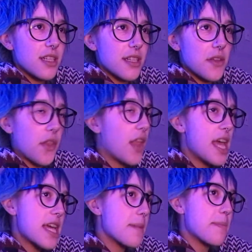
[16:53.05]

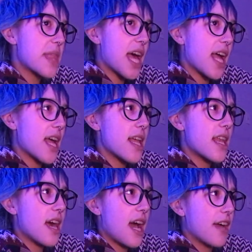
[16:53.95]
lame that
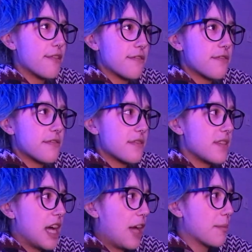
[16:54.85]
I've
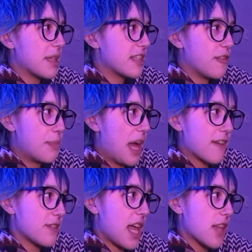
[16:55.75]
held myself back
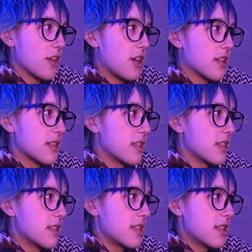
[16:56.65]
for that long.
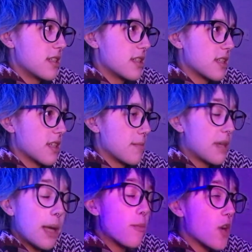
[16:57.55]
But
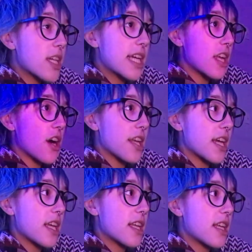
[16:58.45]
I'm working on
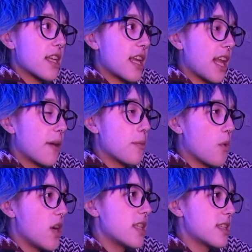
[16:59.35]
it and I
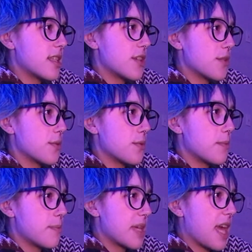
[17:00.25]
want to
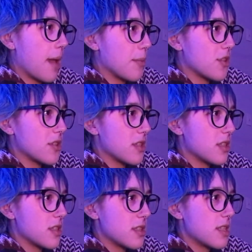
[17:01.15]
be
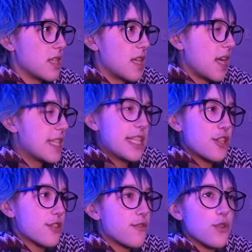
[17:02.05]
able to
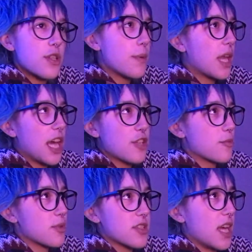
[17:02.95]
just fully
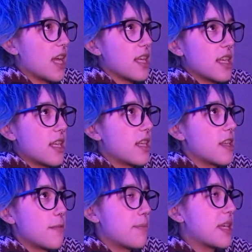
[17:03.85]
100%
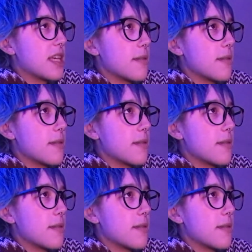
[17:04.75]
be